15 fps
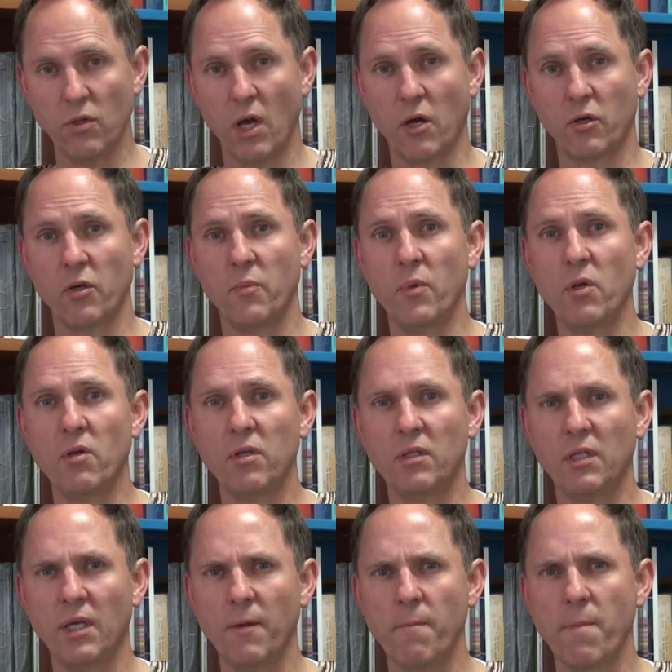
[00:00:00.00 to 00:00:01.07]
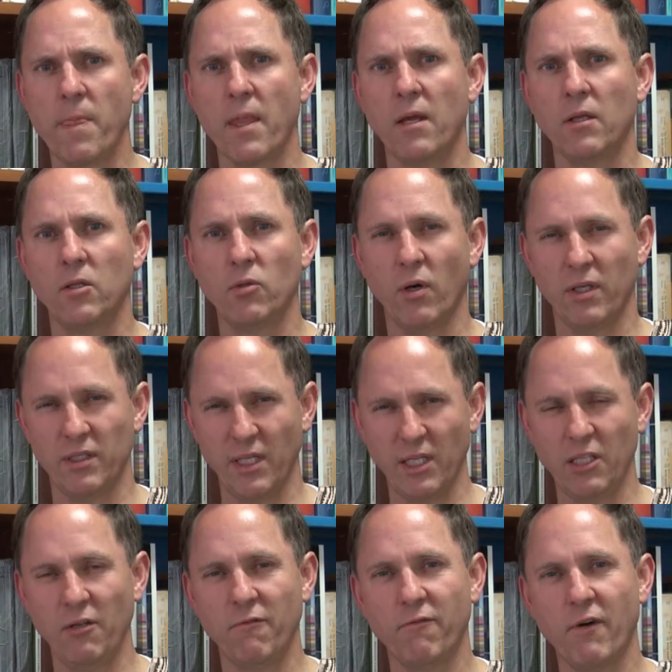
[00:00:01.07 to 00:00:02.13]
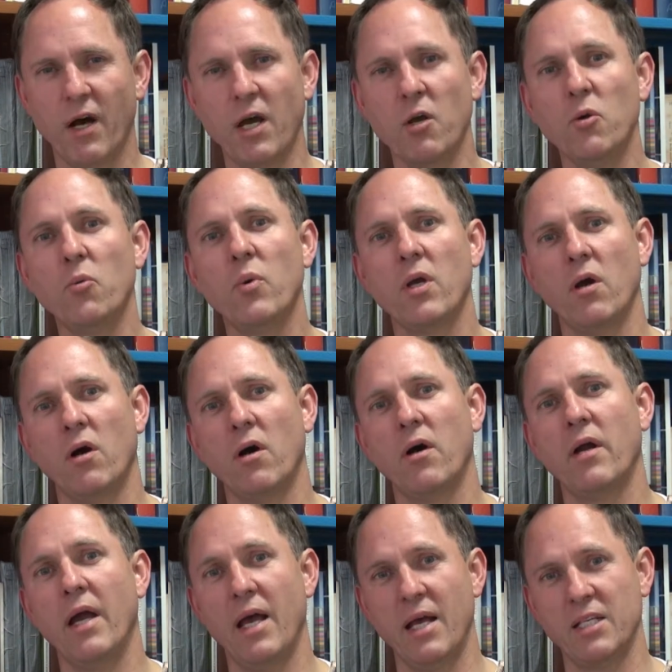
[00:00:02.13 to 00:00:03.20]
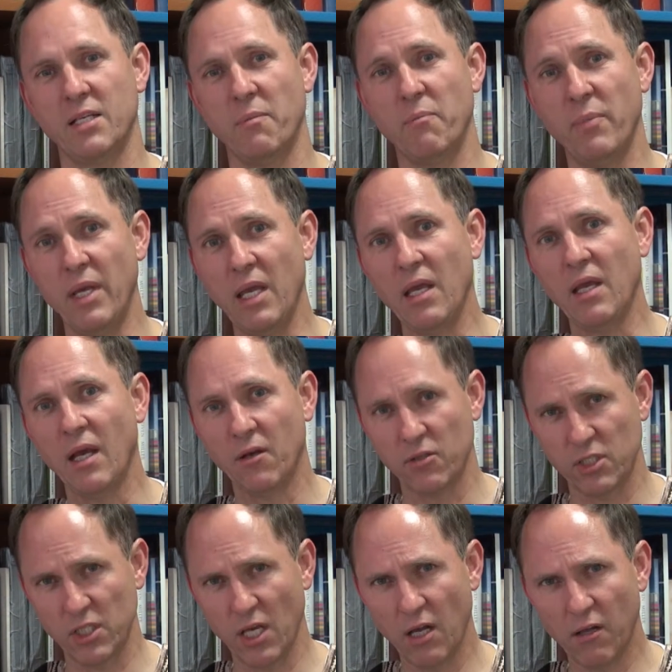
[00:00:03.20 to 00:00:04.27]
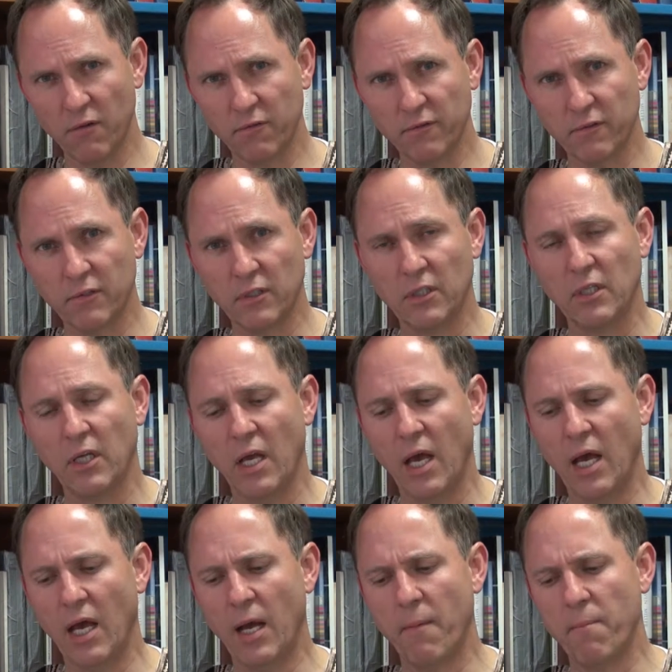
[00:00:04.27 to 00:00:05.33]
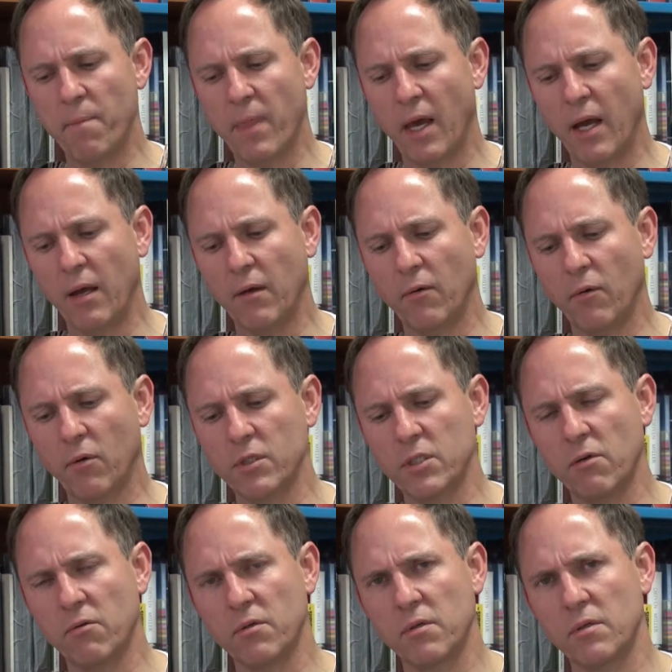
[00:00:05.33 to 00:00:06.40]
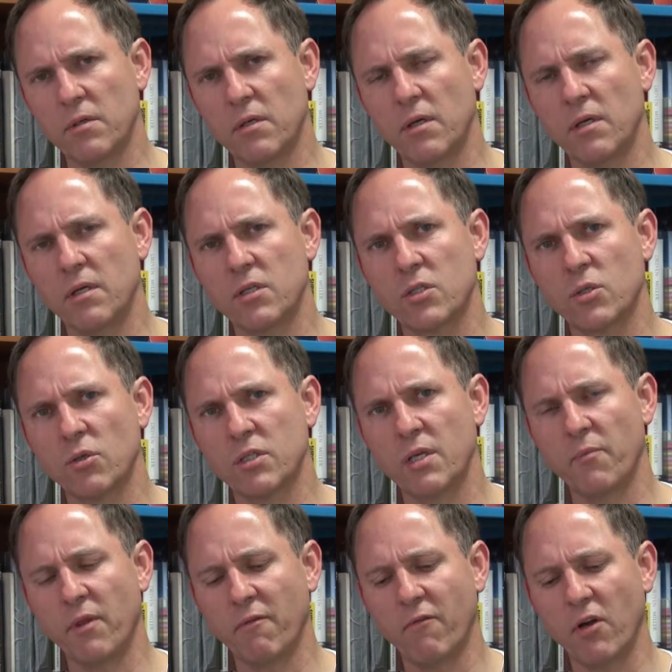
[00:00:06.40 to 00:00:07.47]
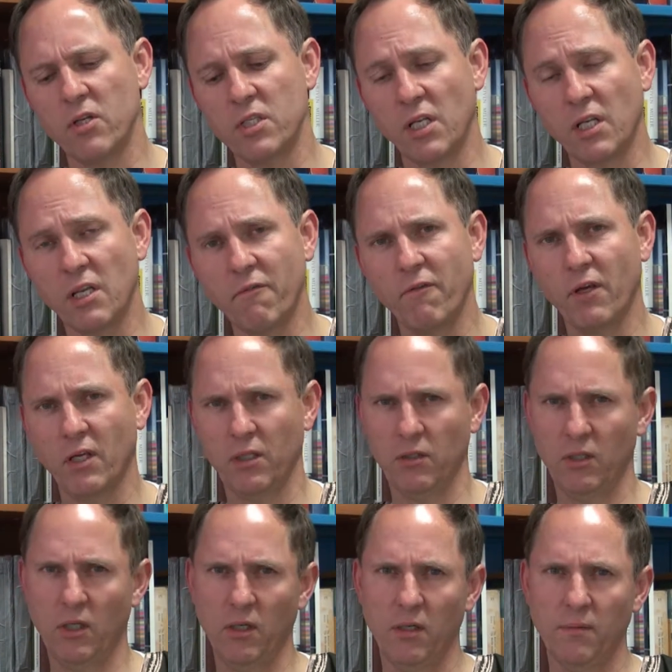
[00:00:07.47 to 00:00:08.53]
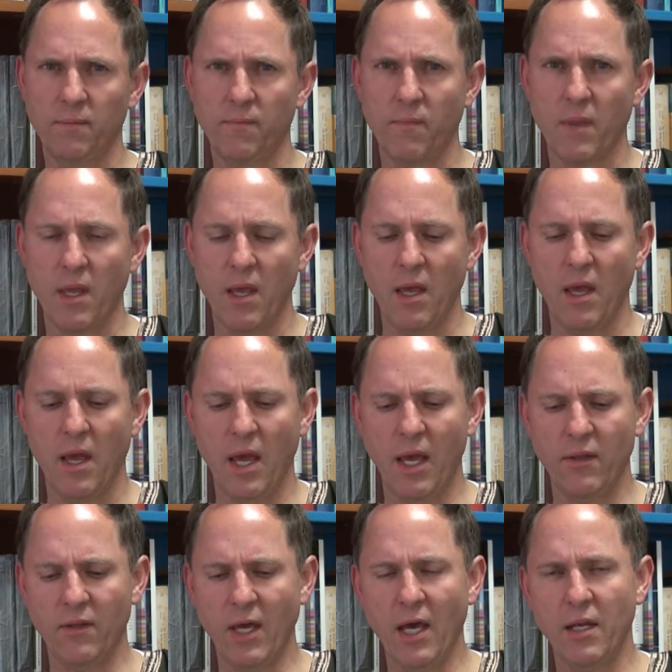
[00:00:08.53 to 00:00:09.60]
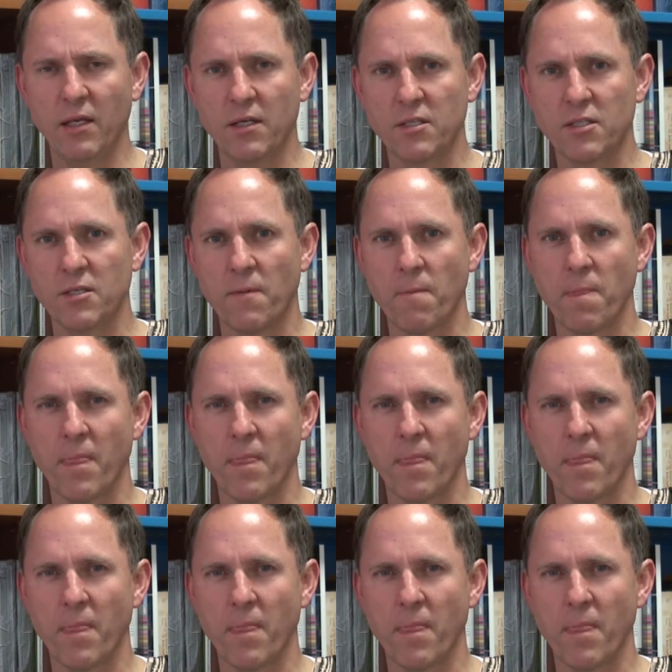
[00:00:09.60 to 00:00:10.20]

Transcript: our community, to identify who we are as a being ourselves. I also saw something very significant here, and that is